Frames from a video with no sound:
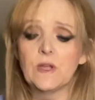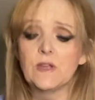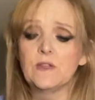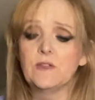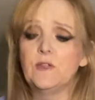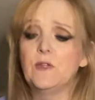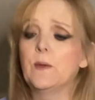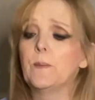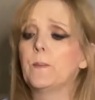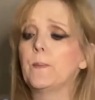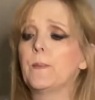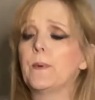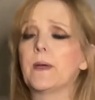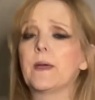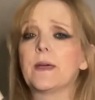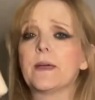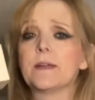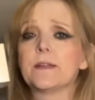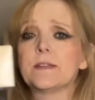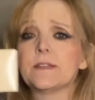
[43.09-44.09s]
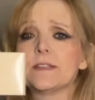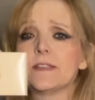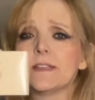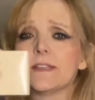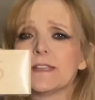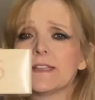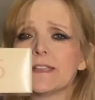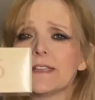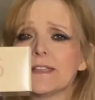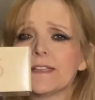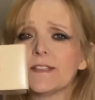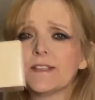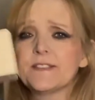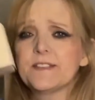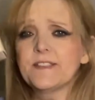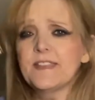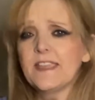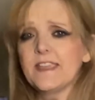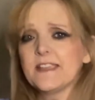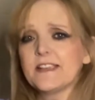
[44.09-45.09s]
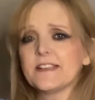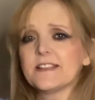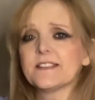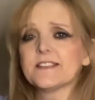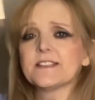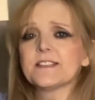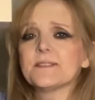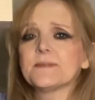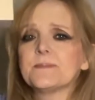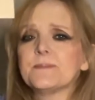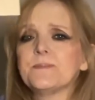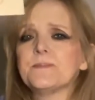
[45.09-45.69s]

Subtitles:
number 6.